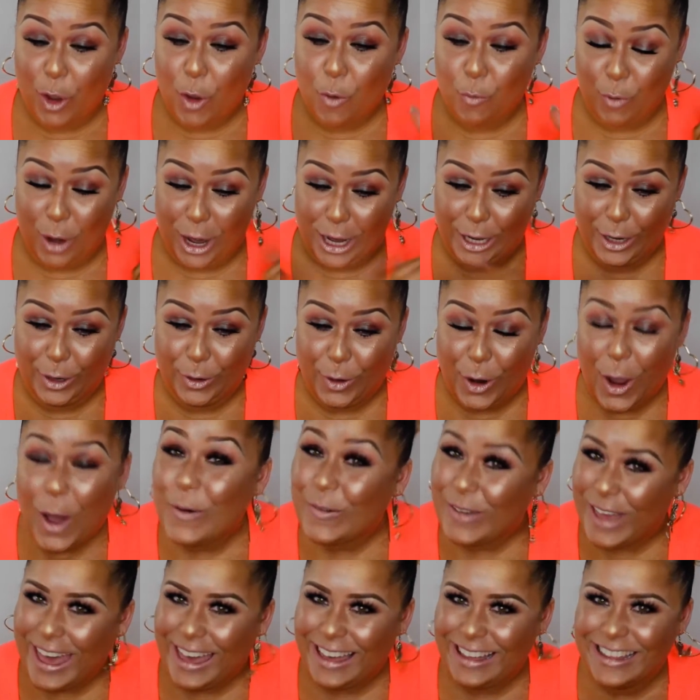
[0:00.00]
right here,
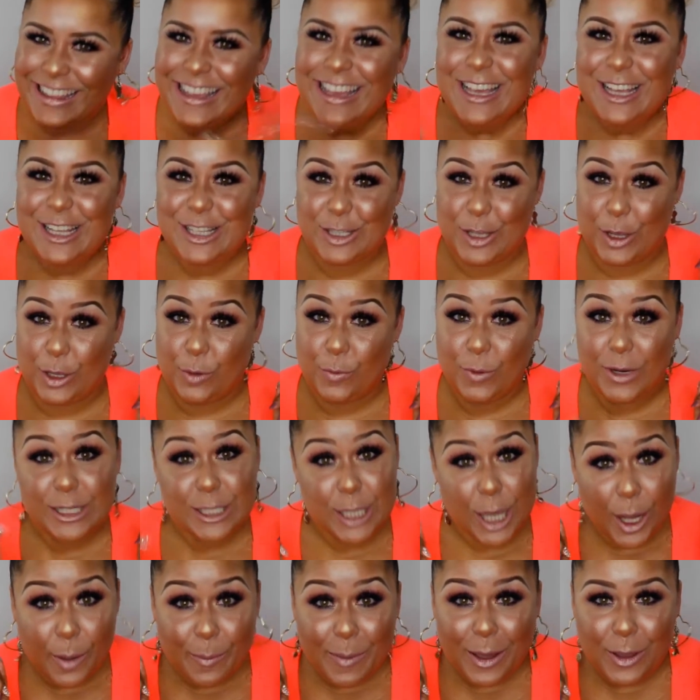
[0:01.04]
okay? So you wanna
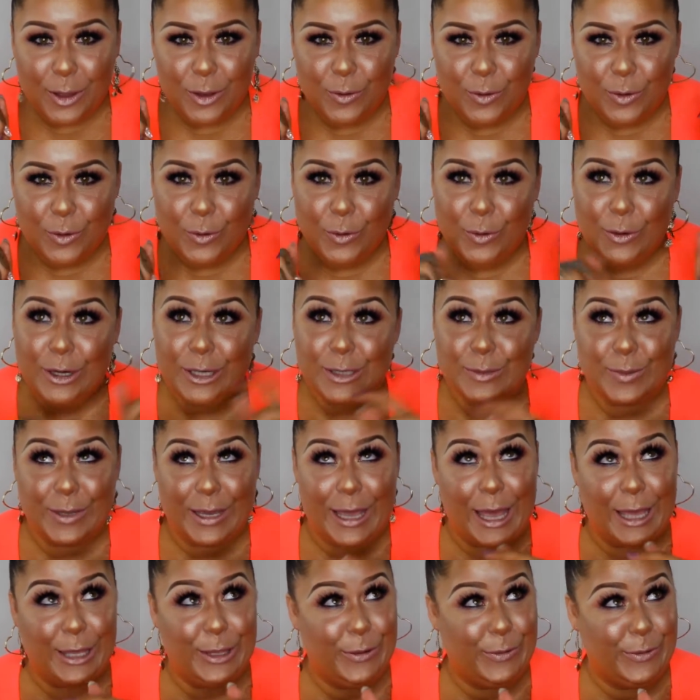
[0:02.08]
talk about unicorns? We
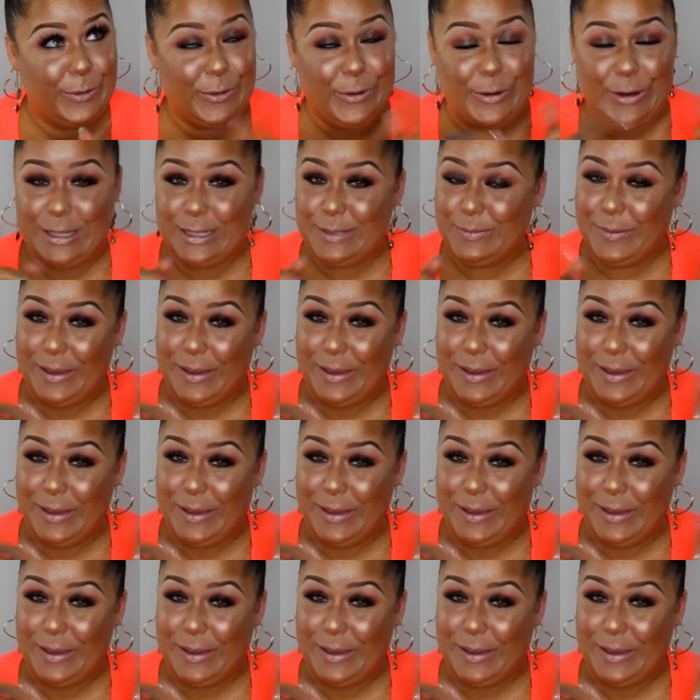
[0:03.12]
got unicorns.